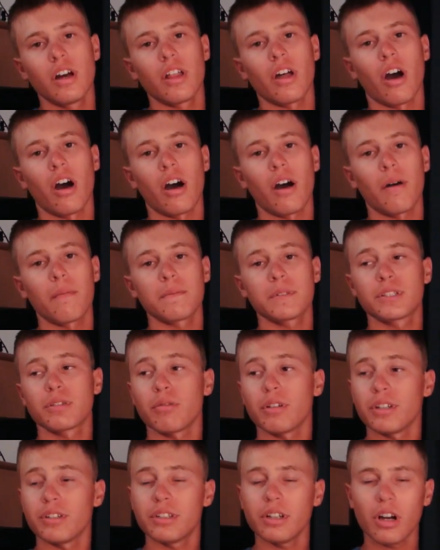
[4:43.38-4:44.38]

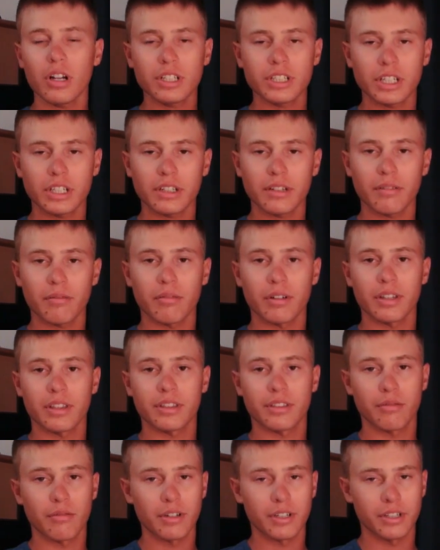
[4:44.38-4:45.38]
So when you touch it
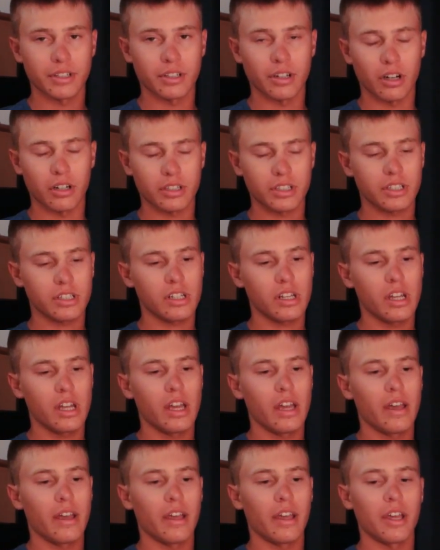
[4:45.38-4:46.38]
with 3D touch,
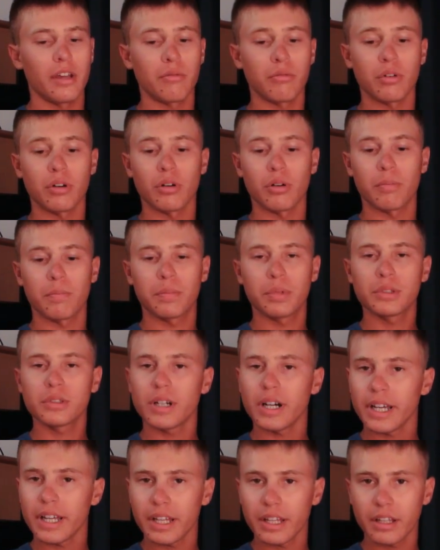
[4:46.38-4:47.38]
it will
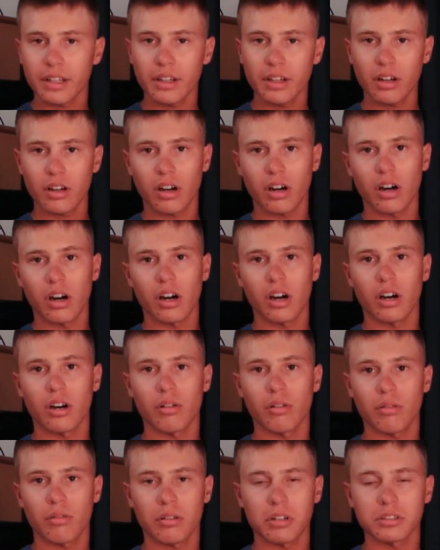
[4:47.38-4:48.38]
play
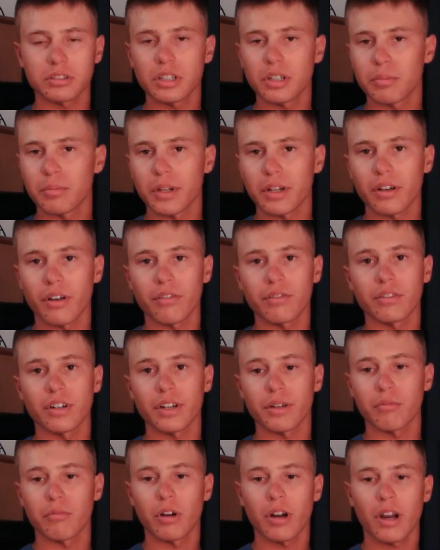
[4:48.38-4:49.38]
a little bit of
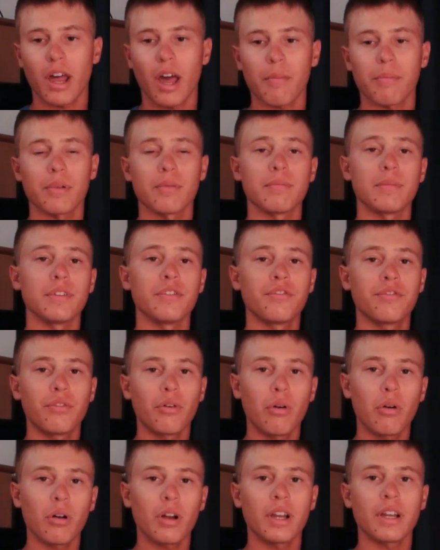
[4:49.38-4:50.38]
like what happened
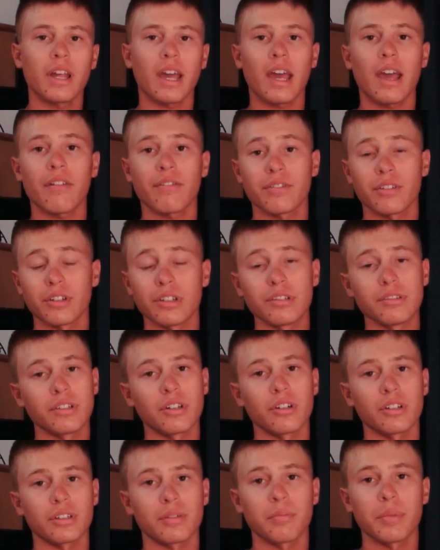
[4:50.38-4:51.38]
before and after you
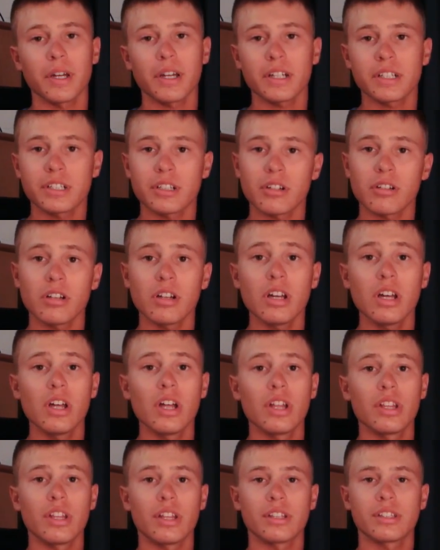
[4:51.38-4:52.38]
took the picture.
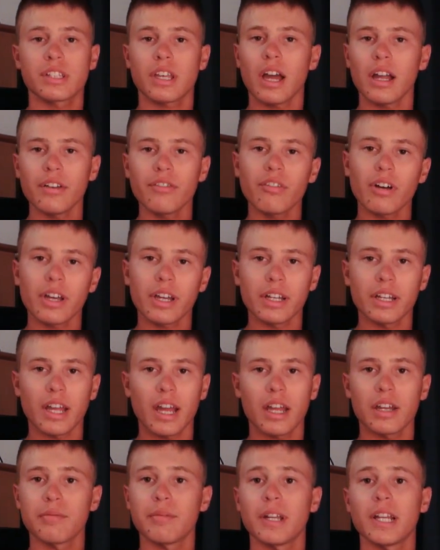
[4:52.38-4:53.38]
It's kind of like an
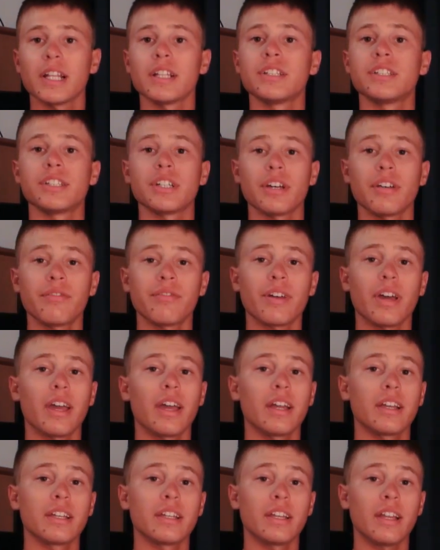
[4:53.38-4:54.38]
animated GIF,
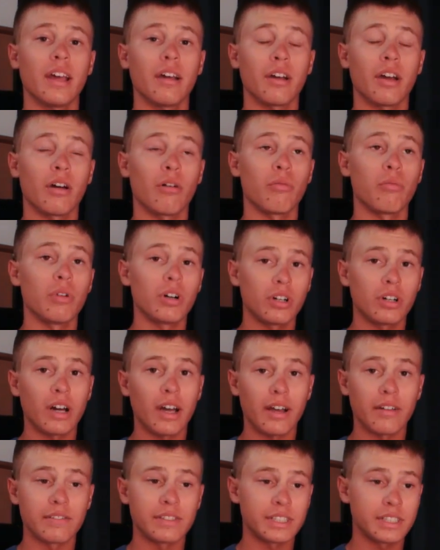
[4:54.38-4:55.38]
and it will
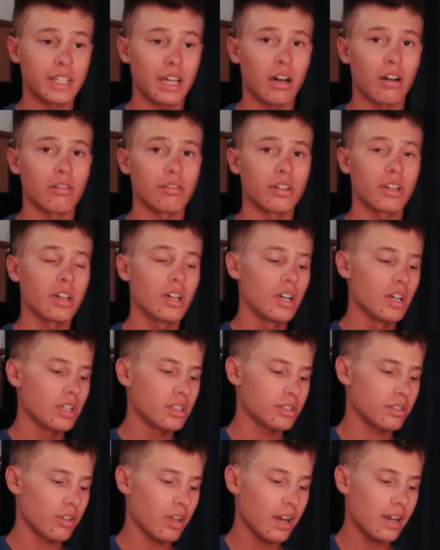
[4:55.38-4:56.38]
have sound.
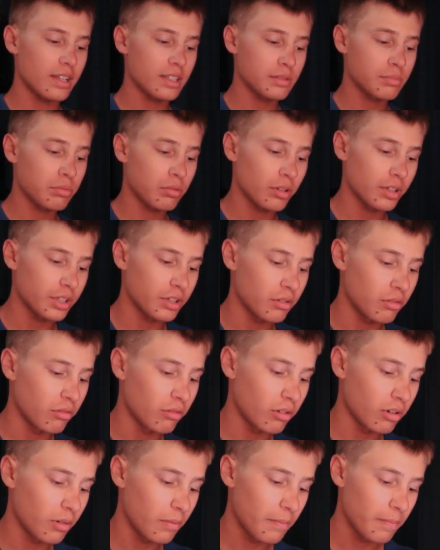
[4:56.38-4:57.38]
So that is pretty
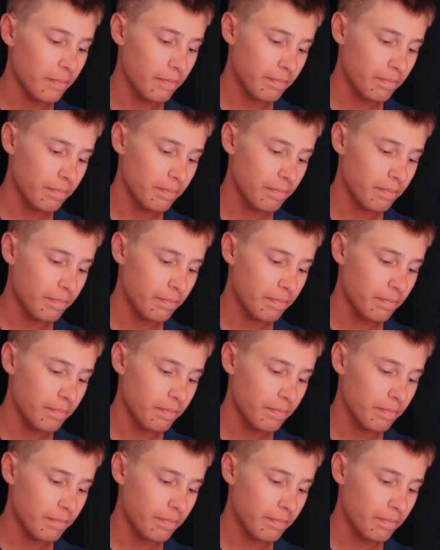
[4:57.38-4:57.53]
cool.